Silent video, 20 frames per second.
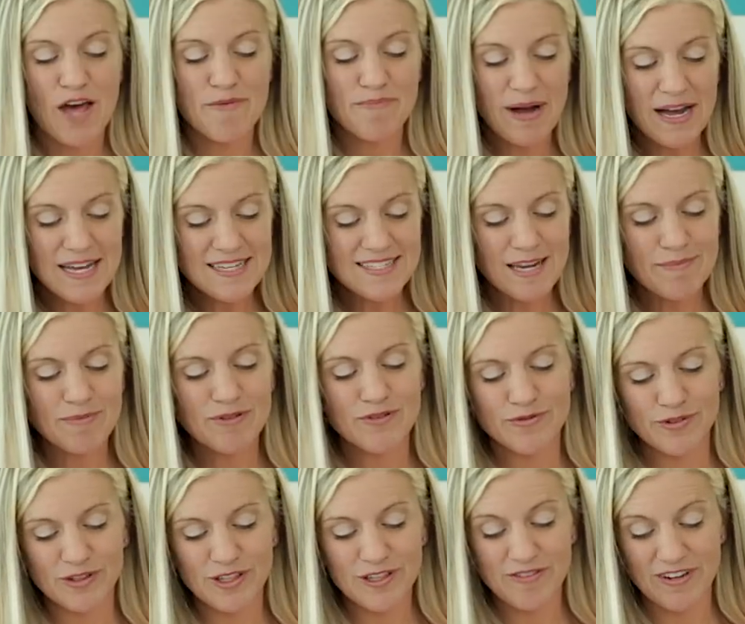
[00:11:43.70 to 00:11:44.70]
And bias tape is
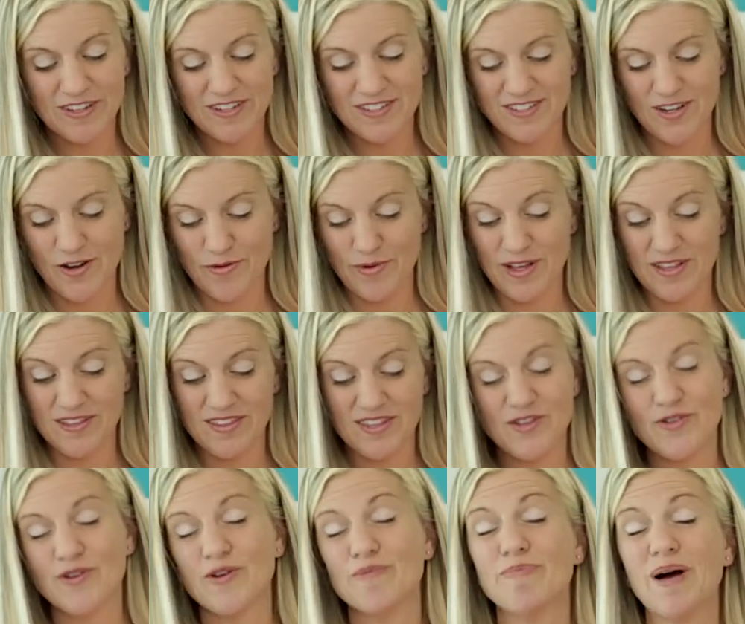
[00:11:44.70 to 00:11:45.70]
really fun to sew with.
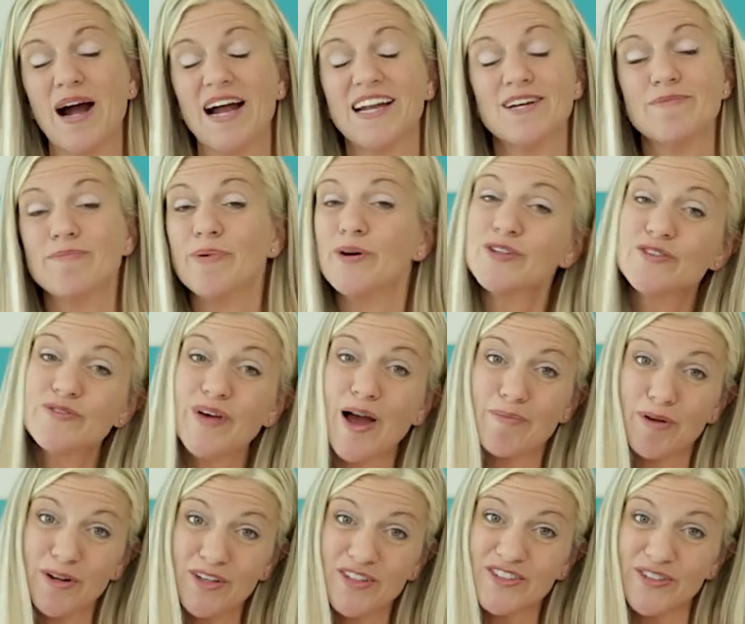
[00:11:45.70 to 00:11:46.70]
You can buy it at most
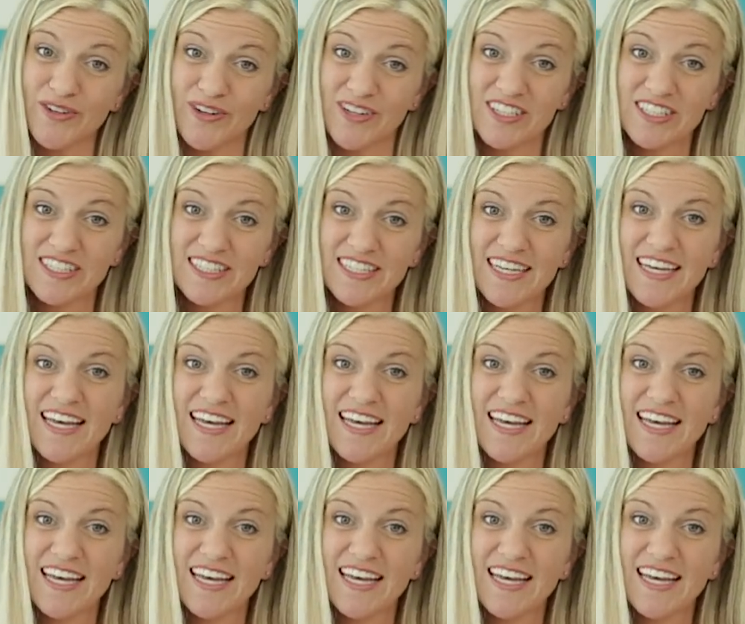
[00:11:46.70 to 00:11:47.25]
fabric stores,